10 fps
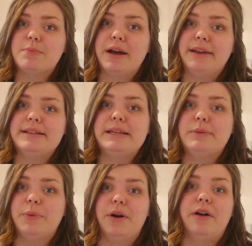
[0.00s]
my
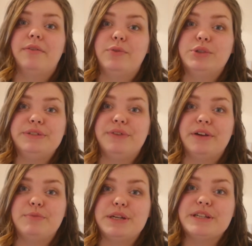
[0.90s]
team were
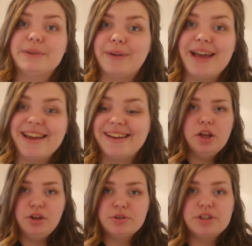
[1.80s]
45 minutes away.
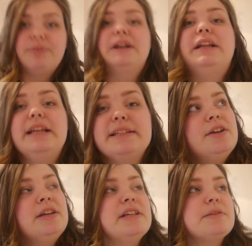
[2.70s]
You also really need to,
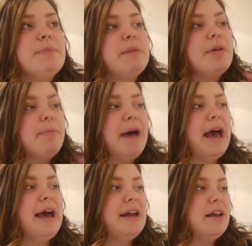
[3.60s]
you need to be
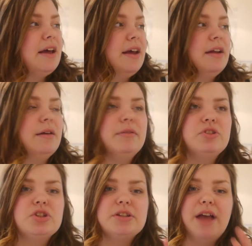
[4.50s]
prepared and
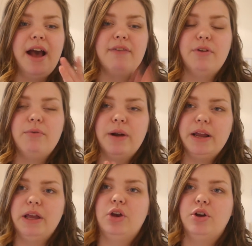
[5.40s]
just have a
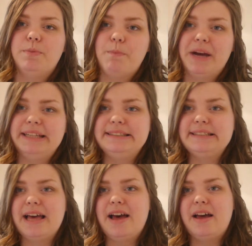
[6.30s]
really good
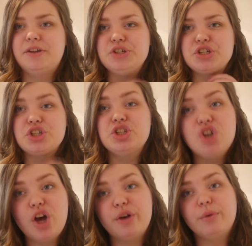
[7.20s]
mindset and just
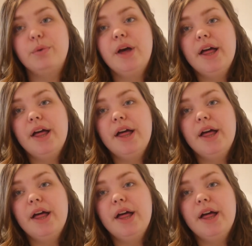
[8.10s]
know